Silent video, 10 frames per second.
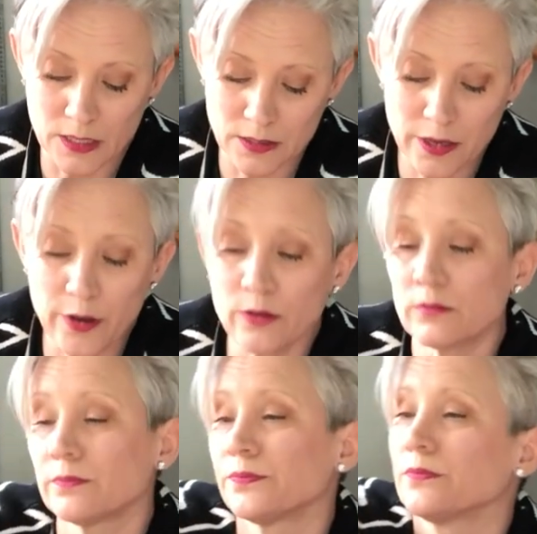So,
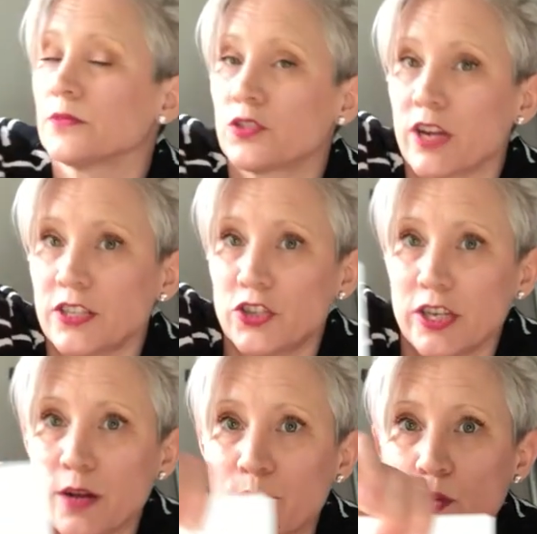
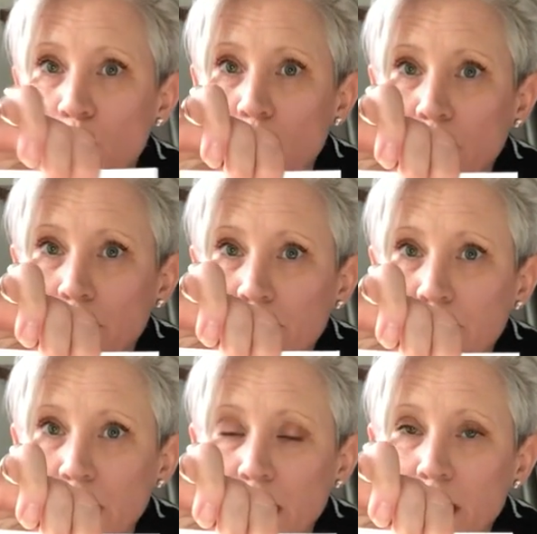strategy number one,
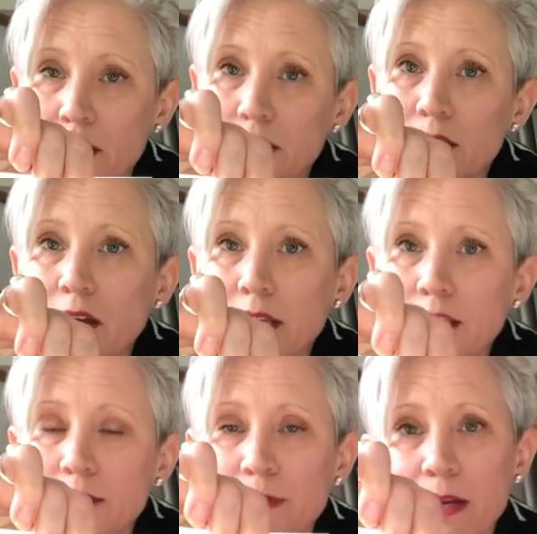
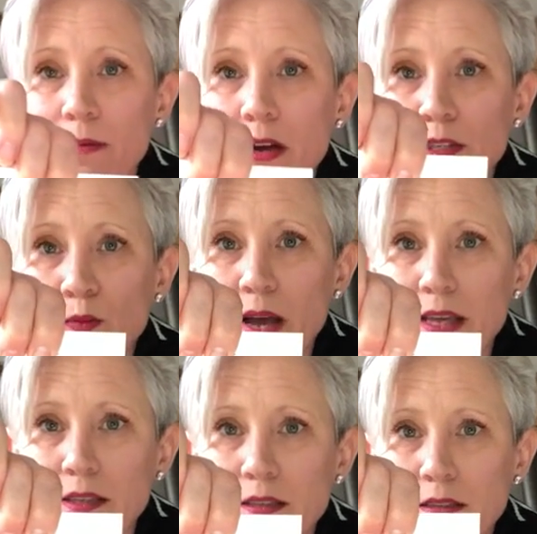design to minimize
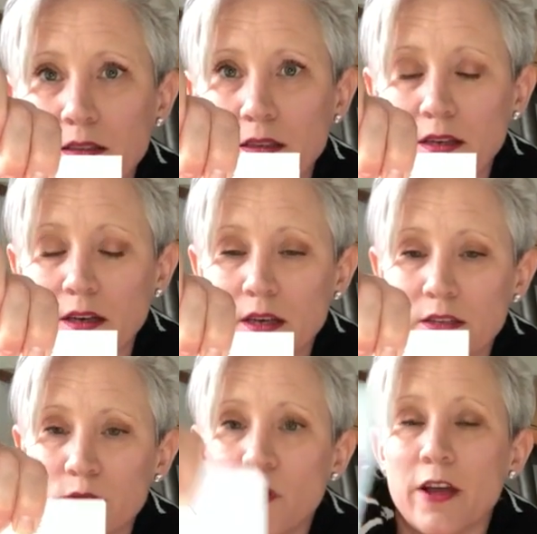waste.
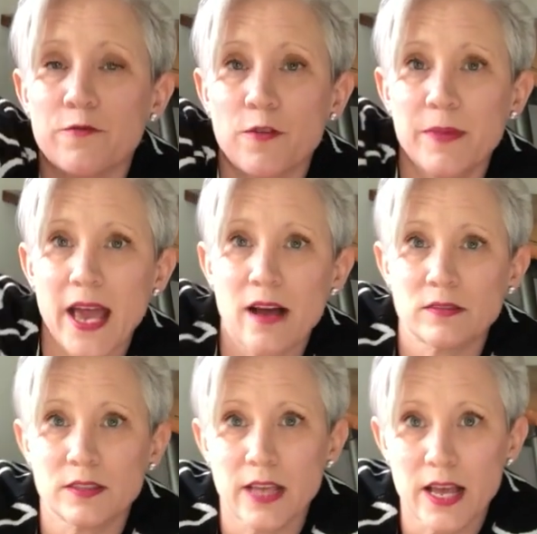So right from the
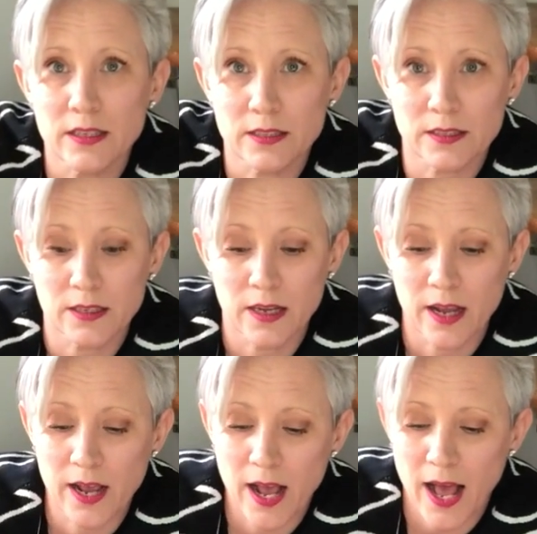outset,
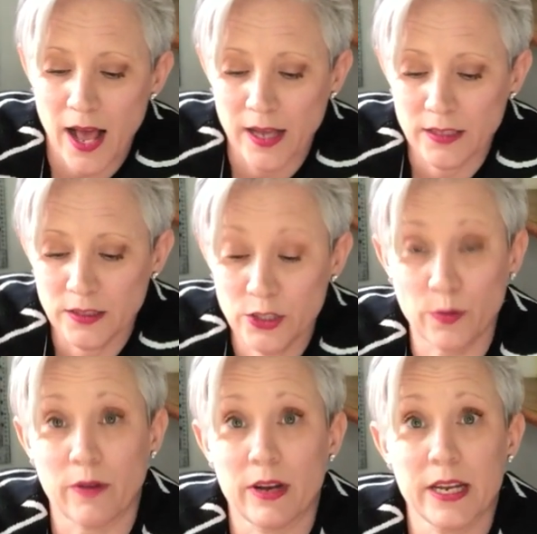
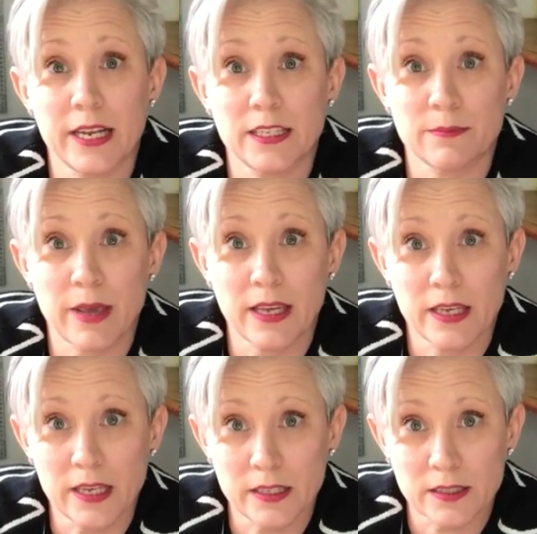do I really need to
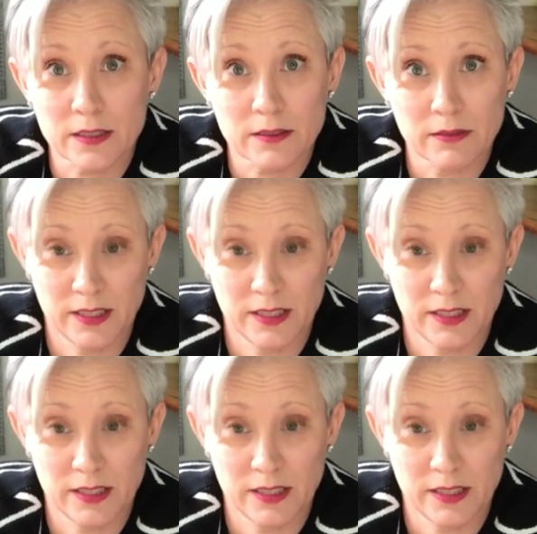make it?